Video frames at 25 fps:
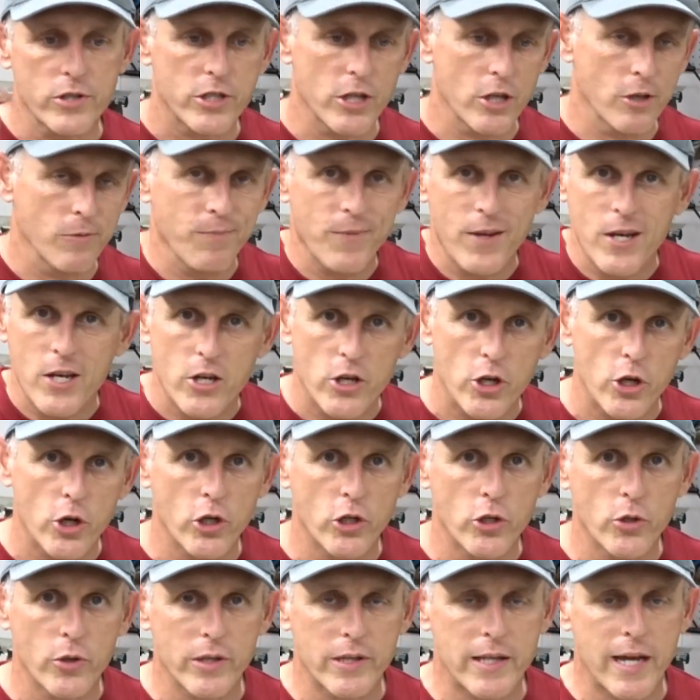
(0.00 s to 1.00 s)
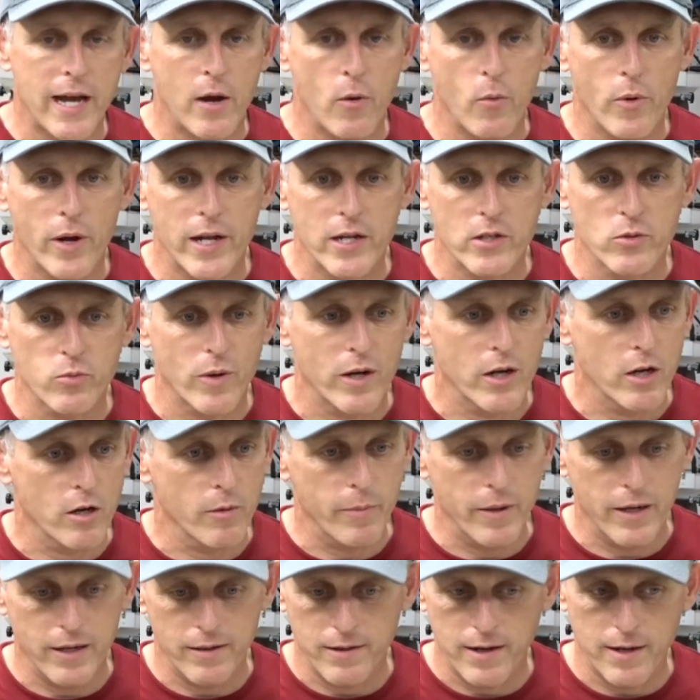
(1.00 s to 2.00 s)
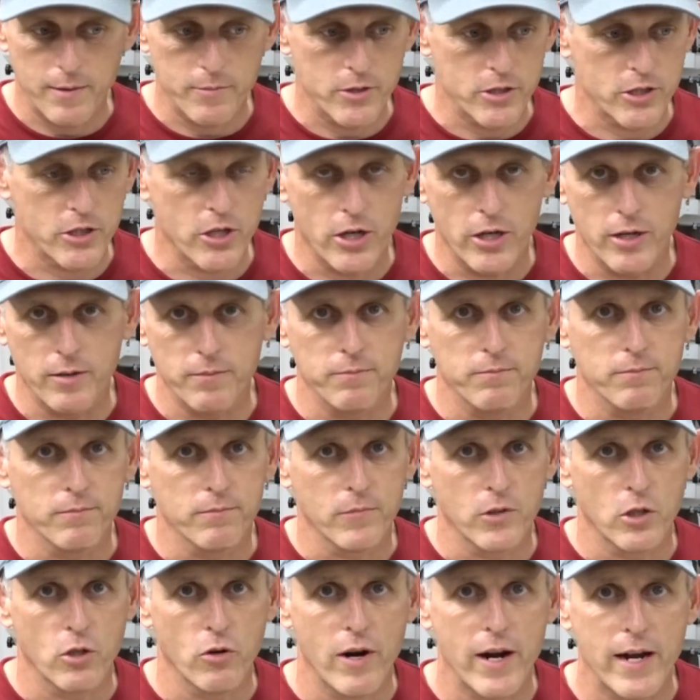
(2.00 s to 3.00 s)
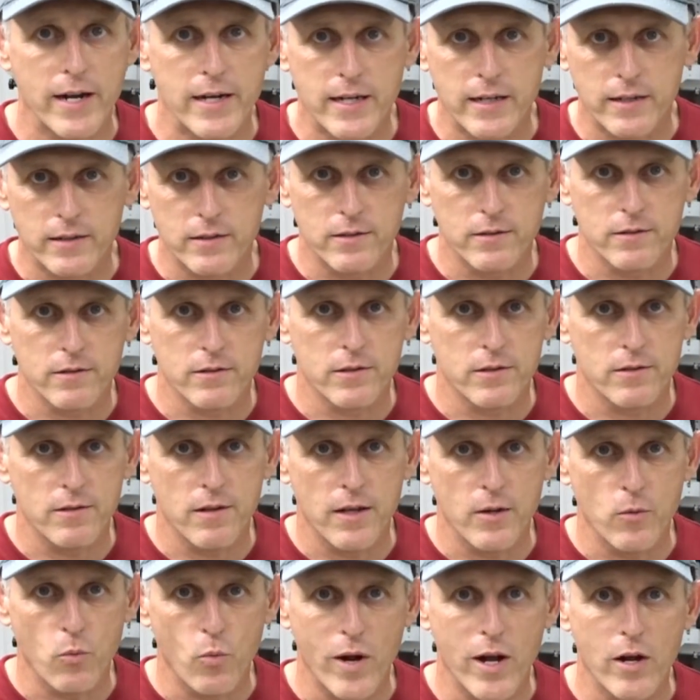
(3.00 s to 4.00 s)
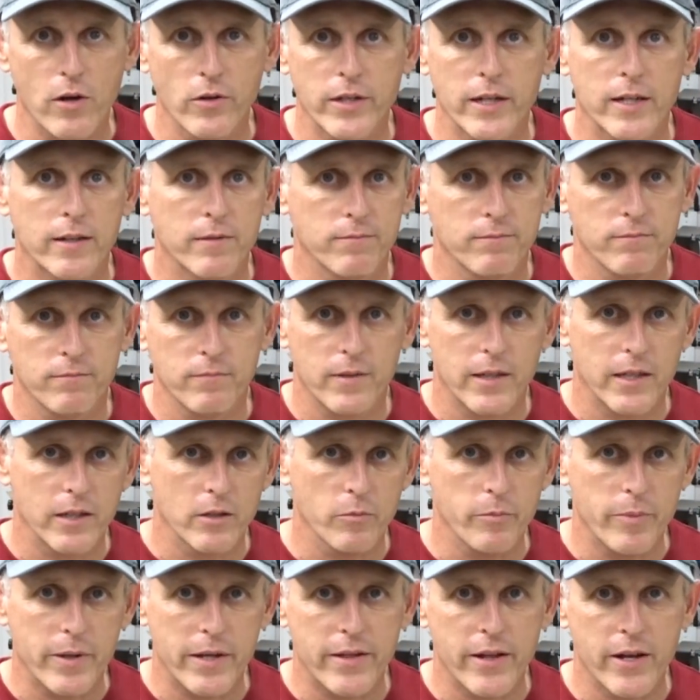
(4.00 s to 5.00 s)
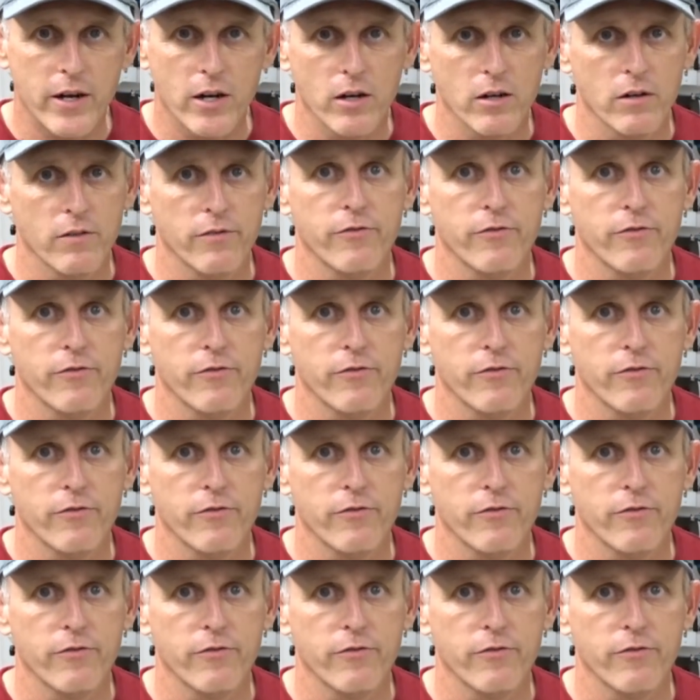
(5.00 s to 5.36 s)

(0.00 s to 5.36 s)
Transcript: So you could do it that way as well, but I'm just gonna grind it, weld it, it'll be there